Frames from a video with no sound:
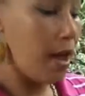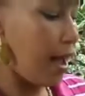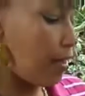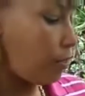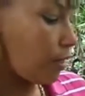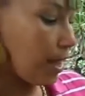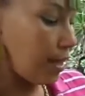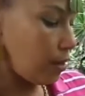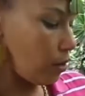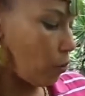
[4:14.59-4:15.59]
And
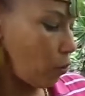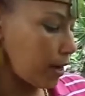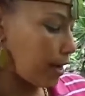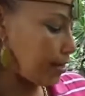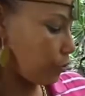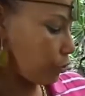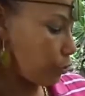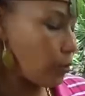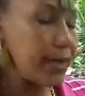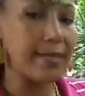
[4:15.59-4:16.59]
then what I
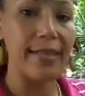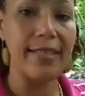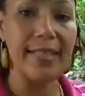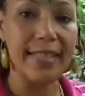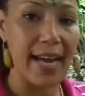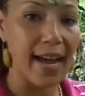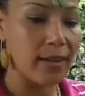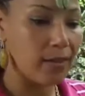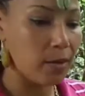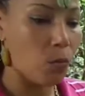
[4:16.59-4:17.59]
do is I
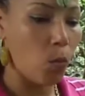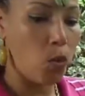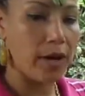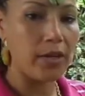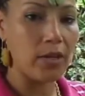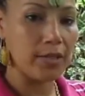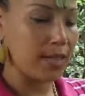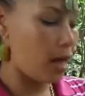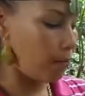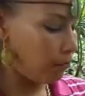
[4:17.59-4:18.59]
stack them one on
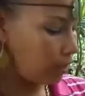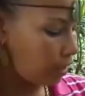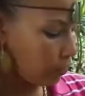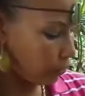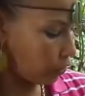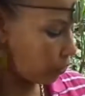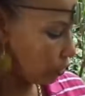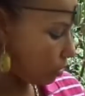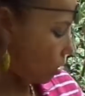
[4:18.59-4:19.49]
top of the other.